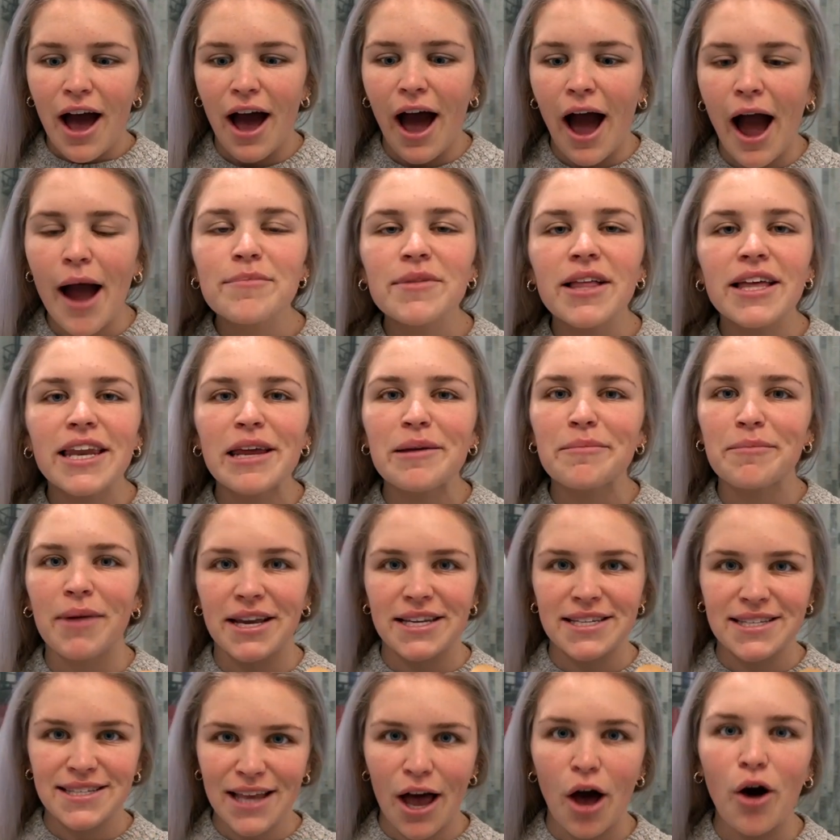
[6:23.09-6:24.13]
I'm letting
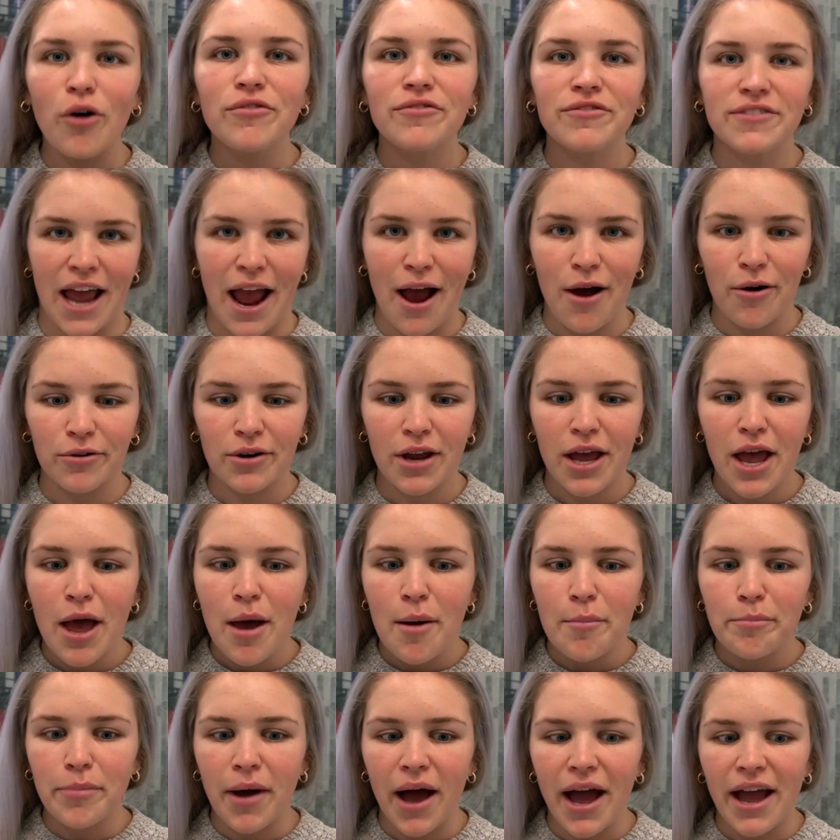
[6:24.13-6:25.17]
myself down
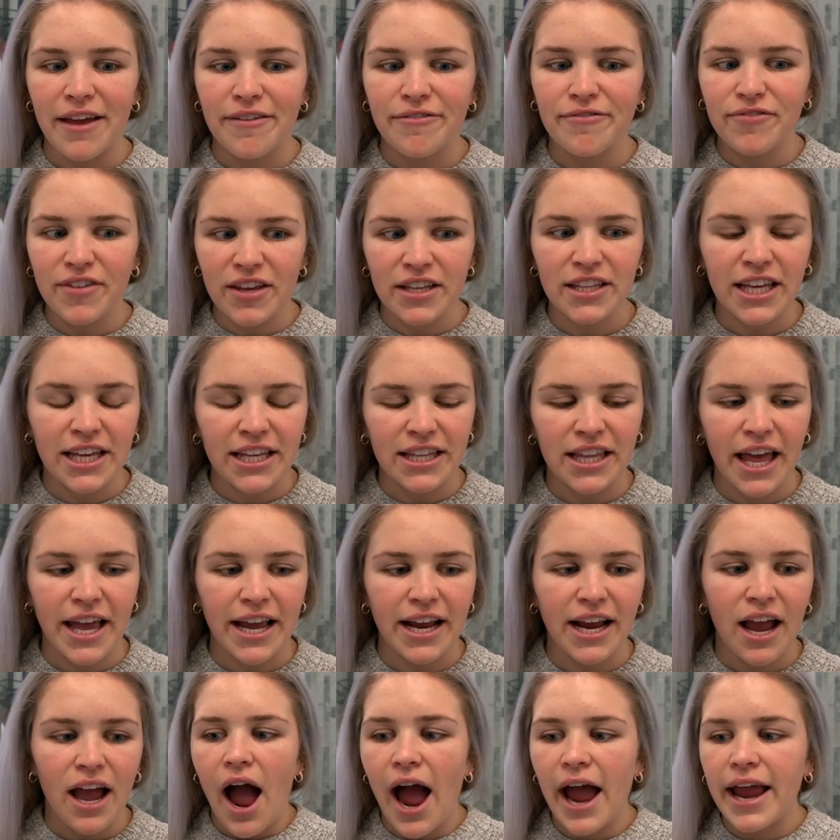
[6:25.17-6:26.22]
by feeling
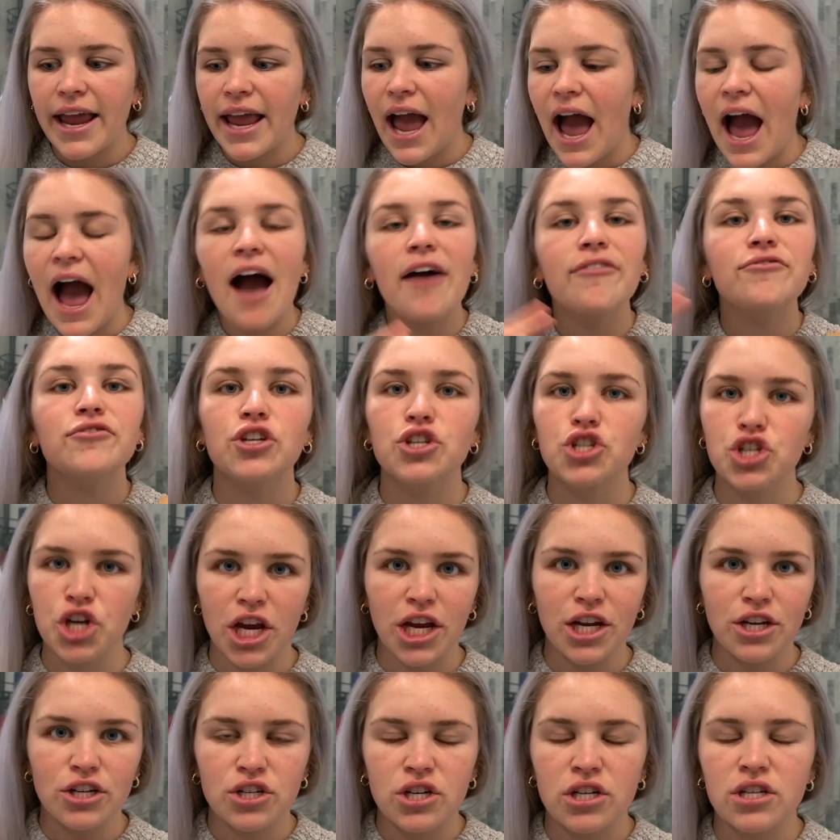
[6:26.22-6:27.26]
like I have to
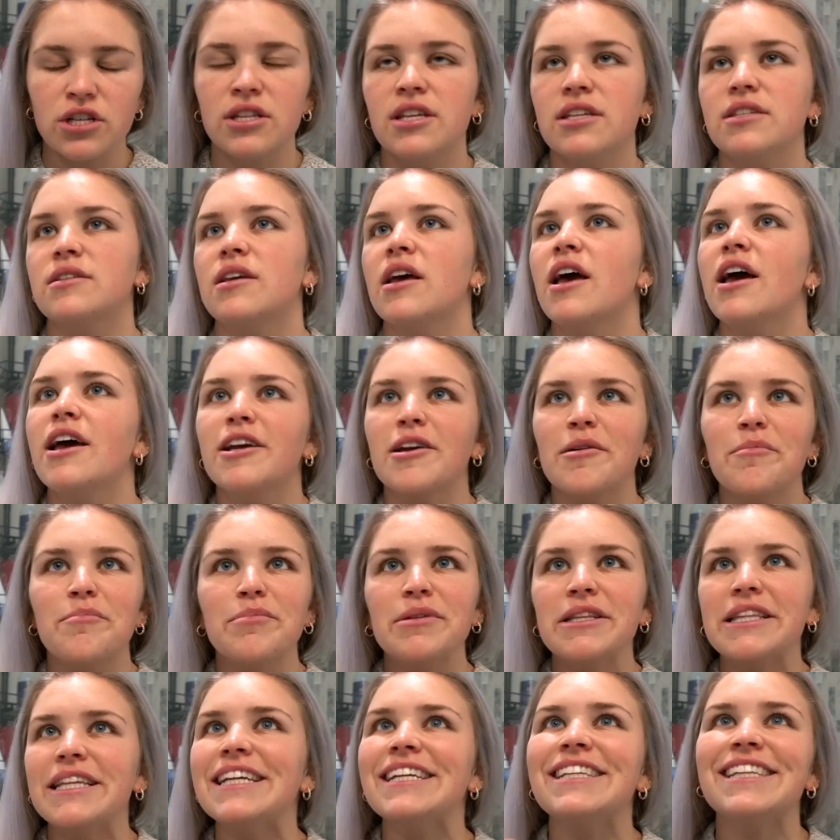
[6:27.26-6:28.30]
change into this
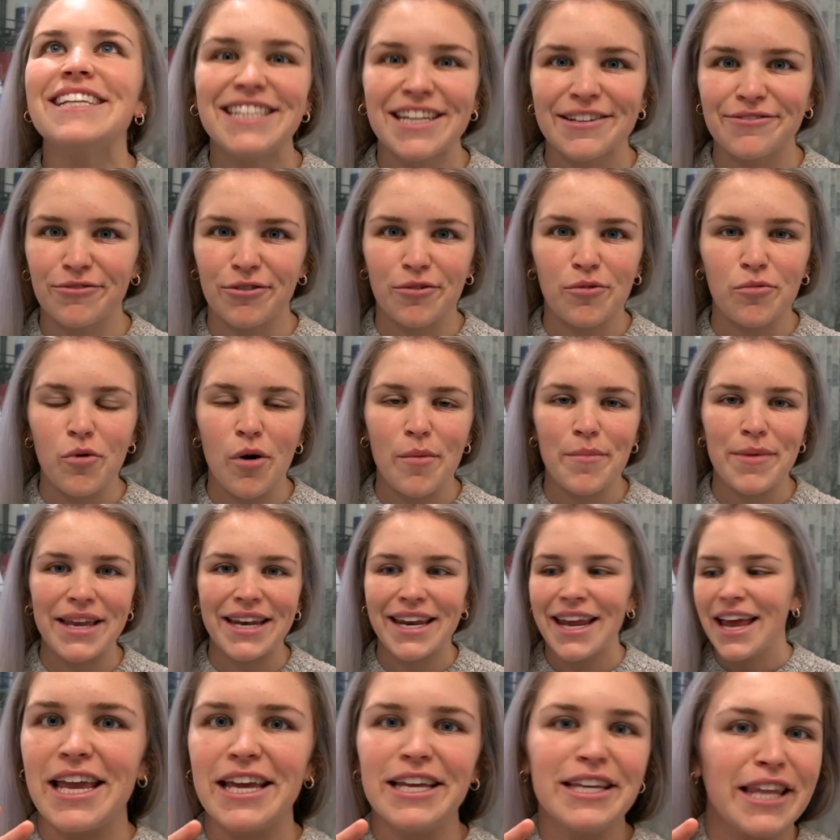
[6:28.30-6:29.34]
completely different
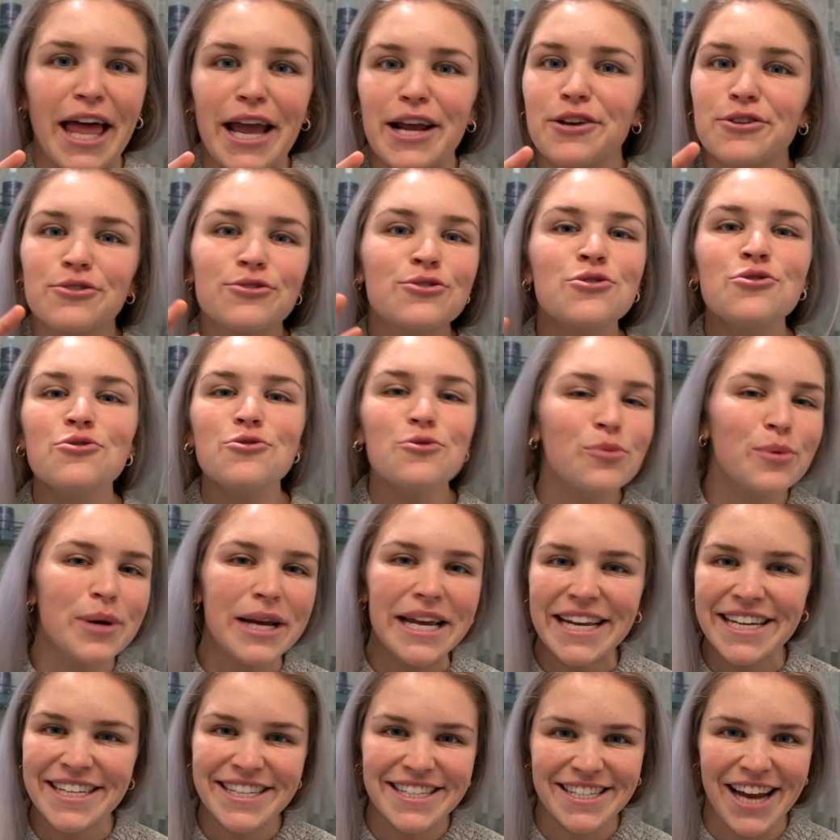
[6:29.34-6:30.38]
woman in like 2
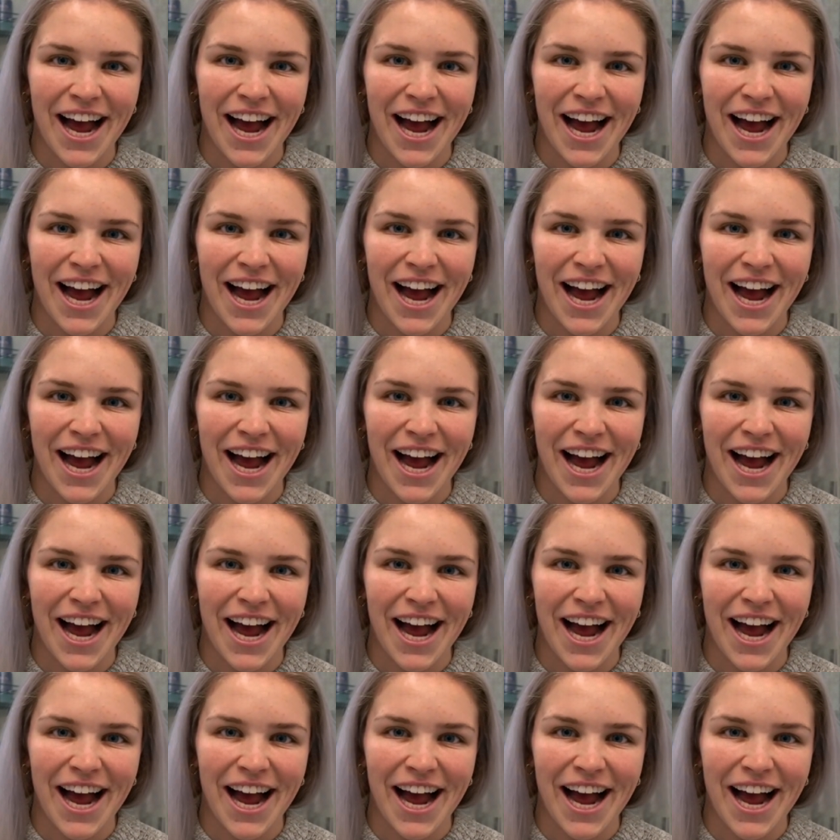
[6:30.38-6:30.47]
weeks